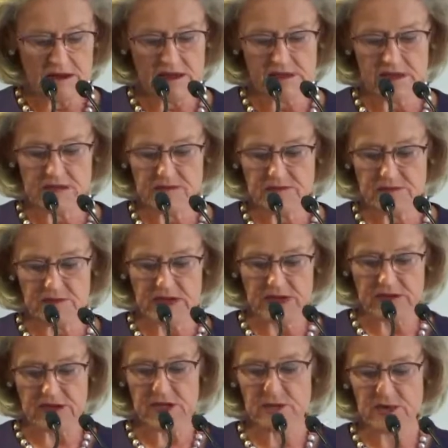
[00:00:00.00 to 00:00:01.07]
It is
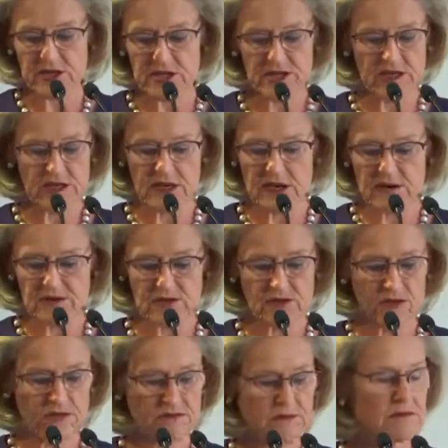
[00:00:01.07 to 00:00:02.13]
my great pleasure now
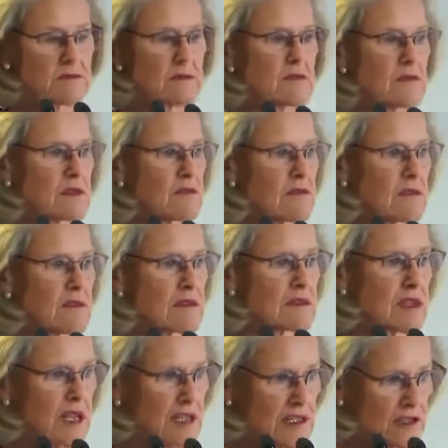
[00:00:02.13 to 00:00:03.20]
to
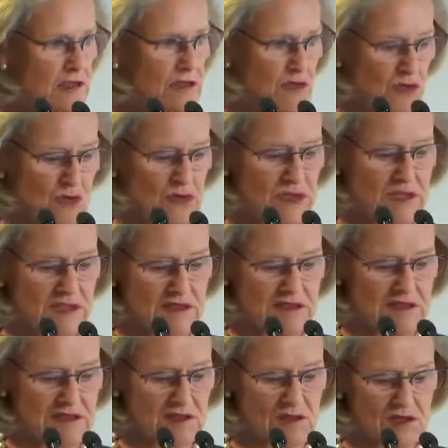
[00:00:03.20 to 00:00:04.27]
tell you who
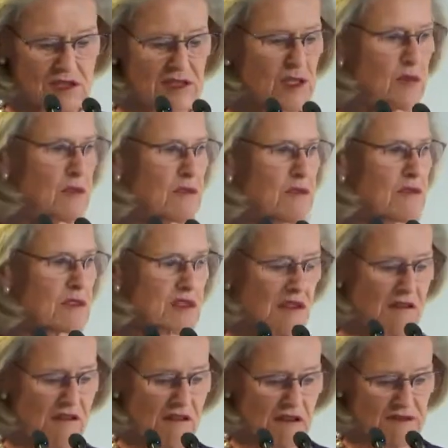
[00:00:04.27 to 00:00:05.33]
these social entrepreneurs
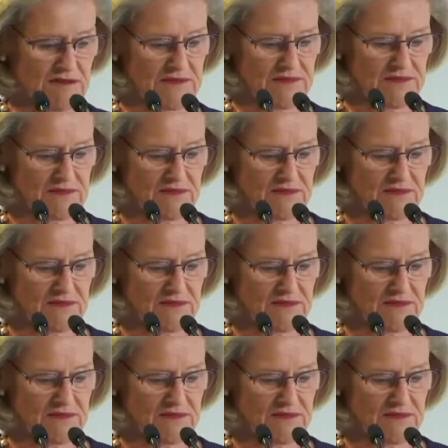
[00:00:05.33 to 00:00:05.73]
are.